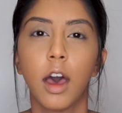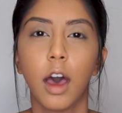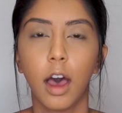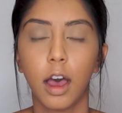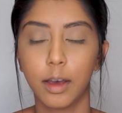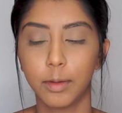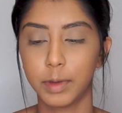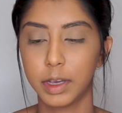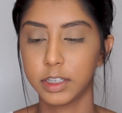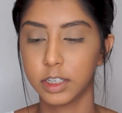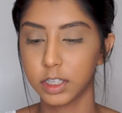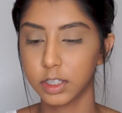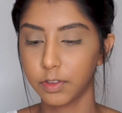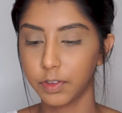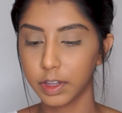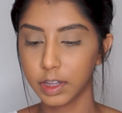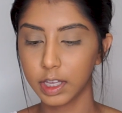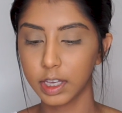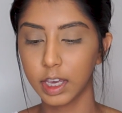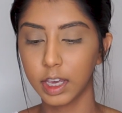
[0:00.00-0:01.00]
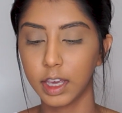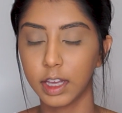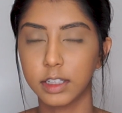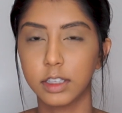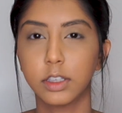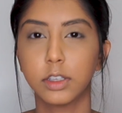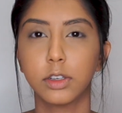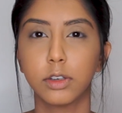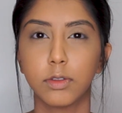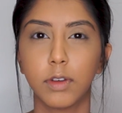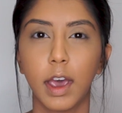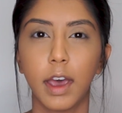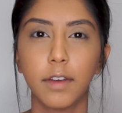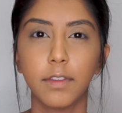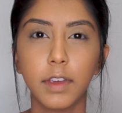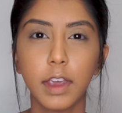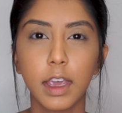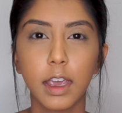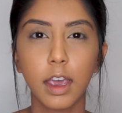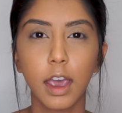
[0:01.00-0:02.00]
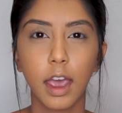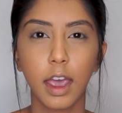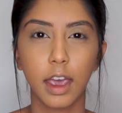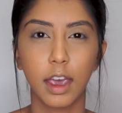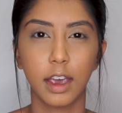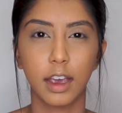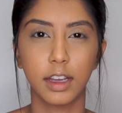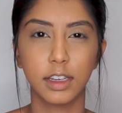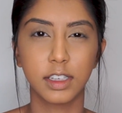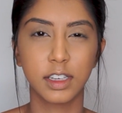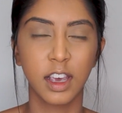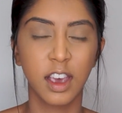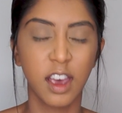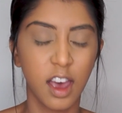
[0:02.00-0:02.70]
I just feel like it gets too heavy, and